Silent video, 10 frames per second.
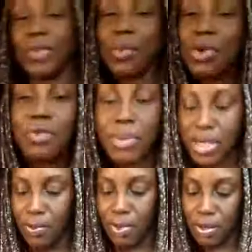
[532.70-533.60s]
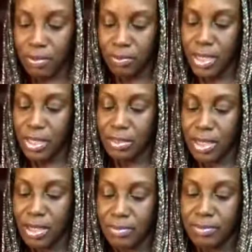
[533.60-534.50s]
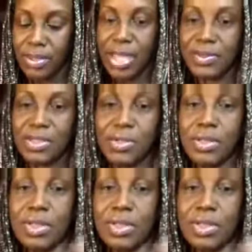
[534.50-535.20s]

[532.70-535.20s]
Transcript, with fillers: I work from anywhere. Wait, I, I, have to show you